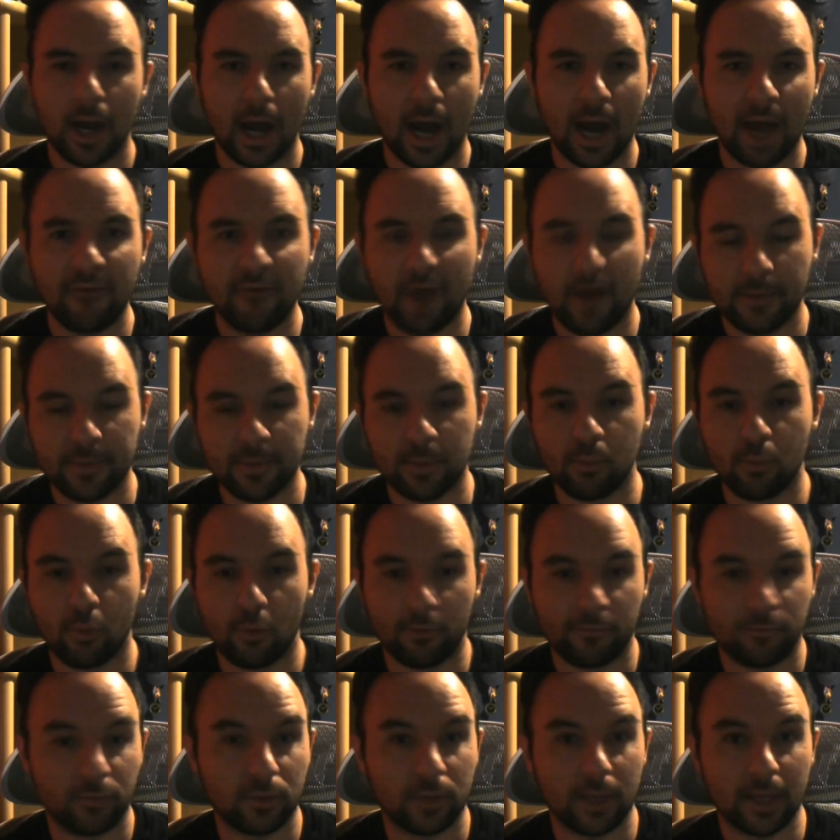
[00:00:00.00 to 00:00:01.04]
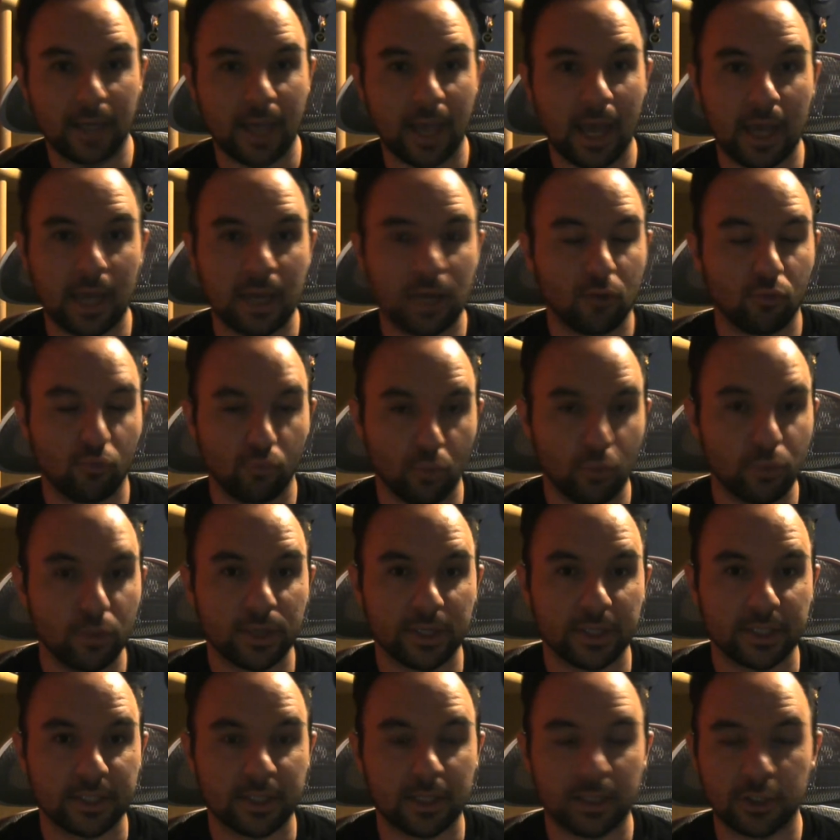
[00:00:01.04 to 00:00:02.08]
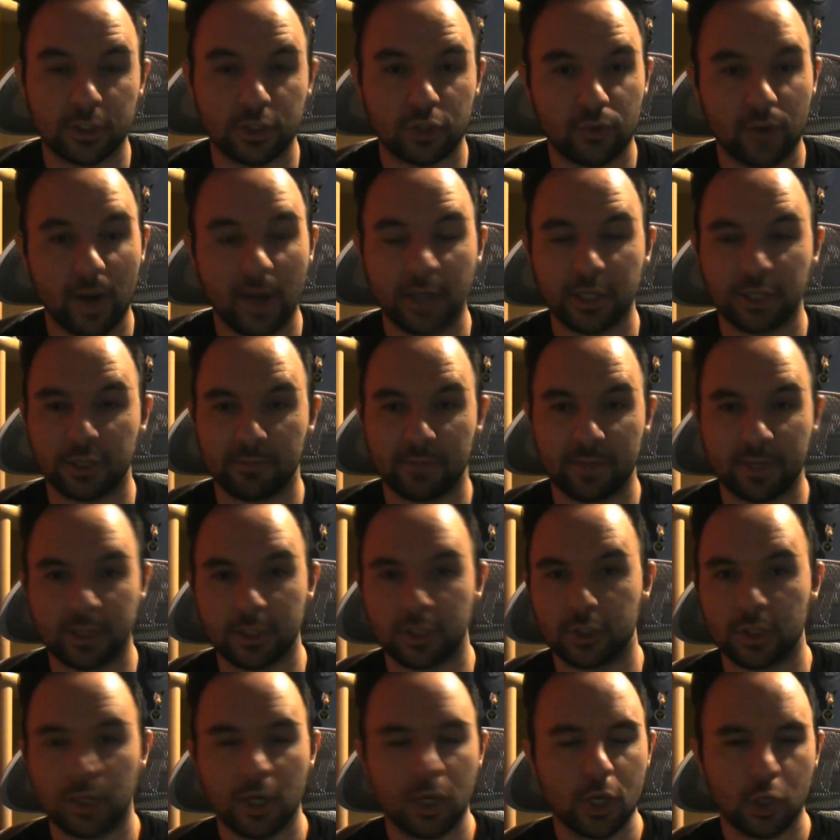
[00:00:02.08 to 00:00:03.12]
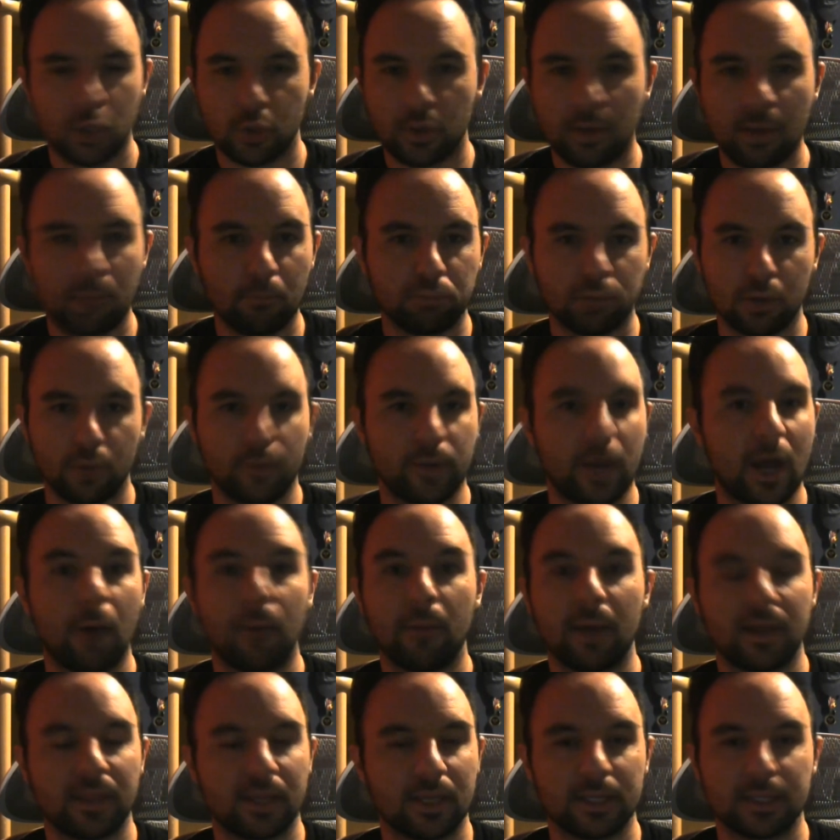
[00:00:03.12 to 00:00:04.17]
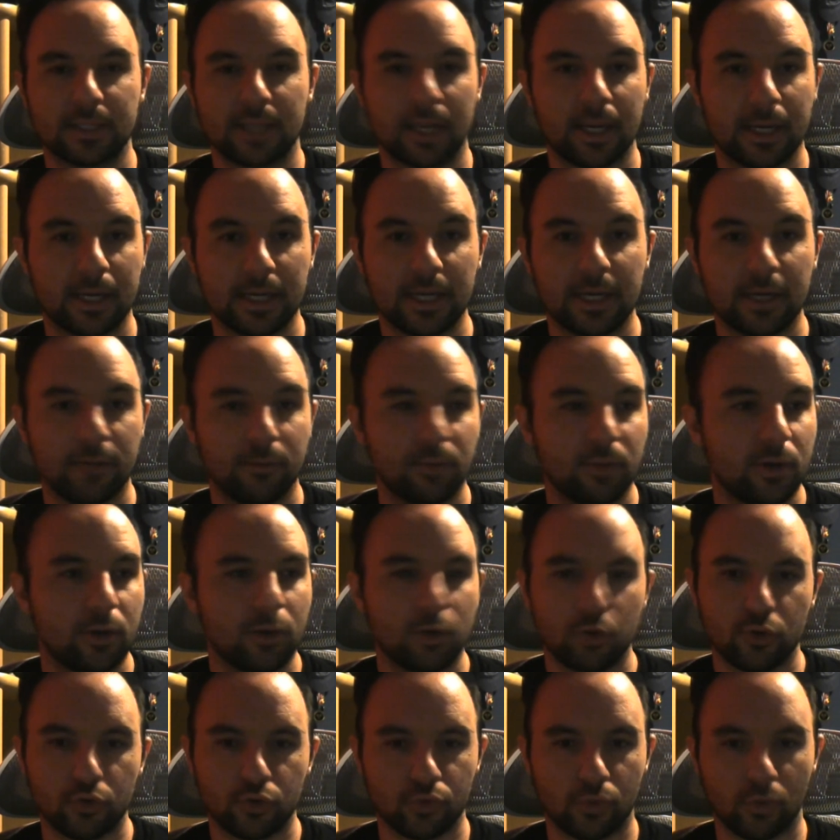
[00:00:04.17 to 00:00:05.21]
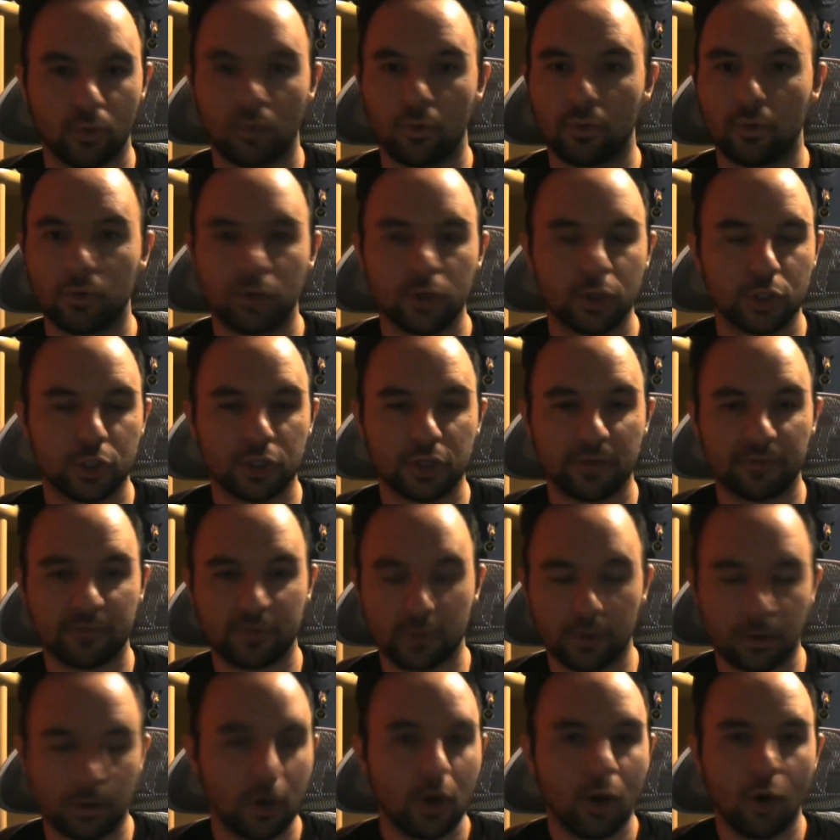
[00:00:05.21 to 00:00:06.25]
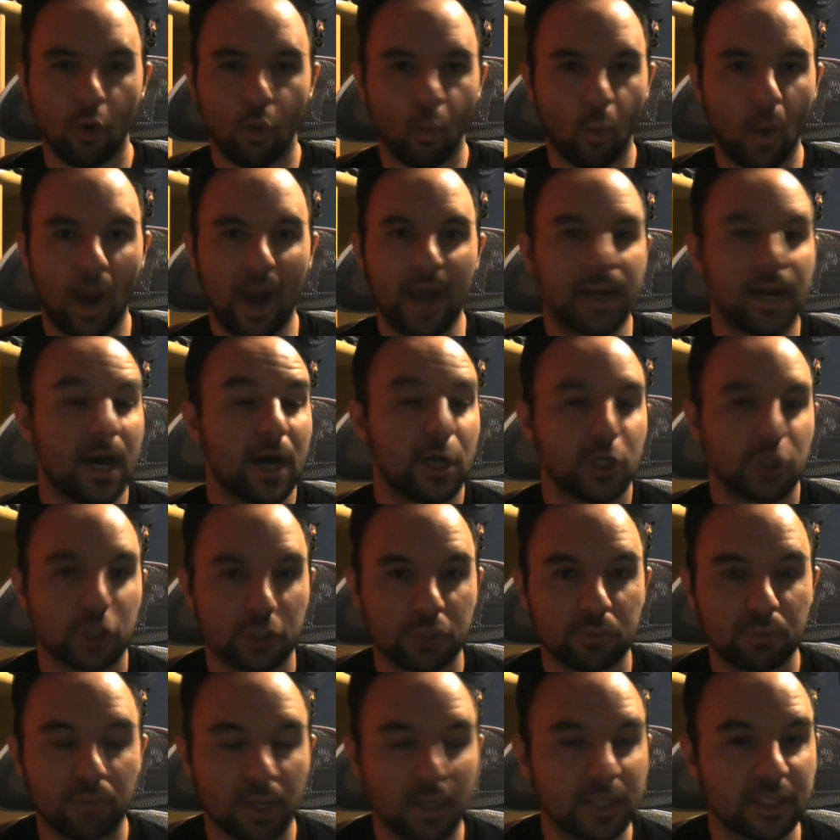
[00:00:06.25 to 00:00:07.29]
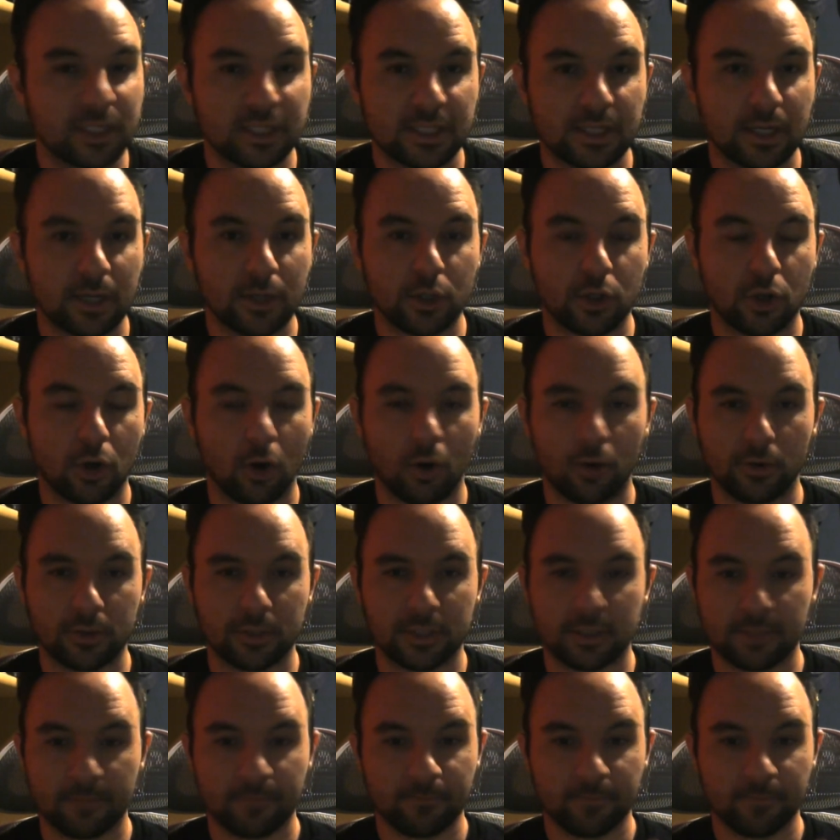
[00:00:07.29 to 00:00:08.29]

I've opted more for like a Runic stun strategy because you get blown out by things like Nib, Droll, Shifter. Why not just play stun cards